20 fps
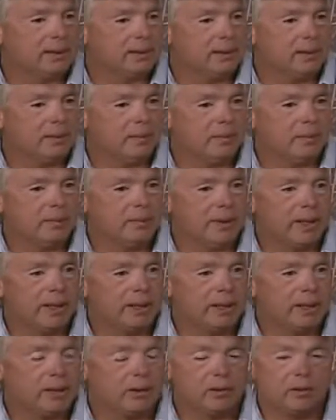So,
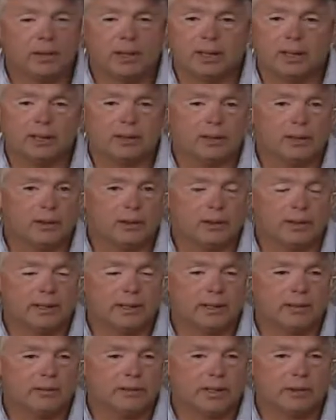but you know, it's
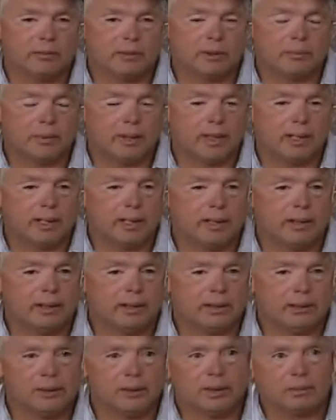always, if someone's been cutting
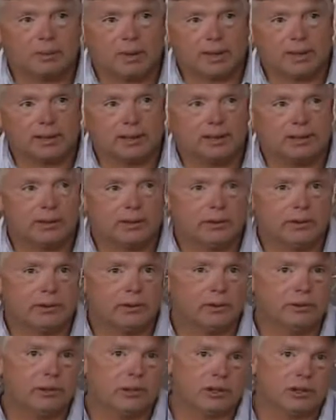into it, splicing into
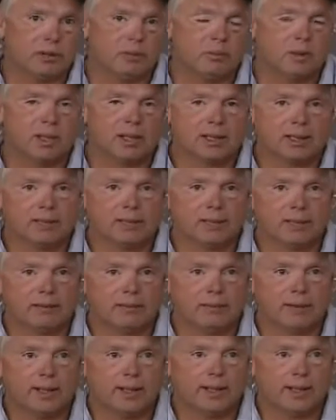it, no junction boxes,
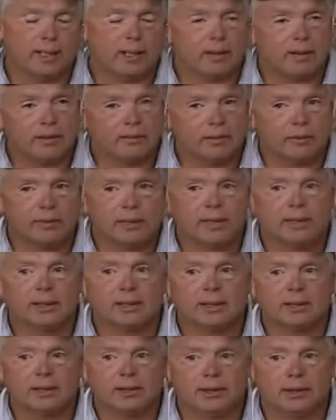stuff like that, covering it with
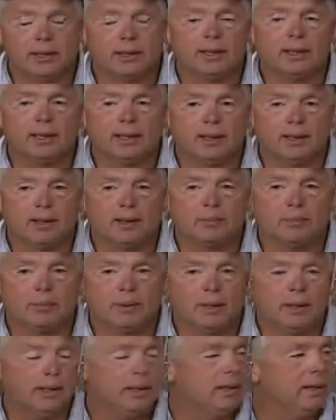insulation, it'll heat up
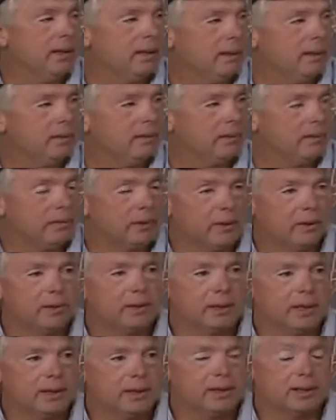
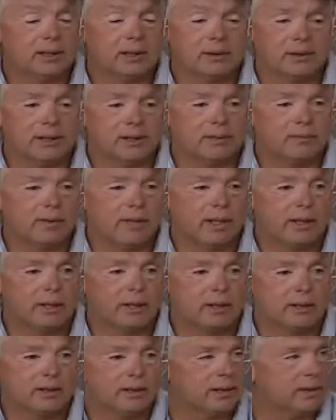real, and so it's
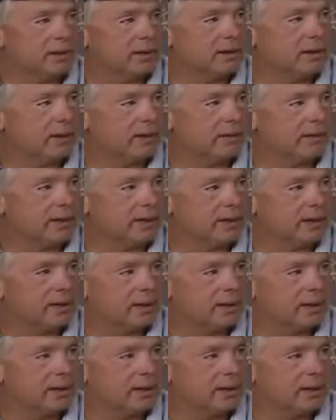fire concerns always.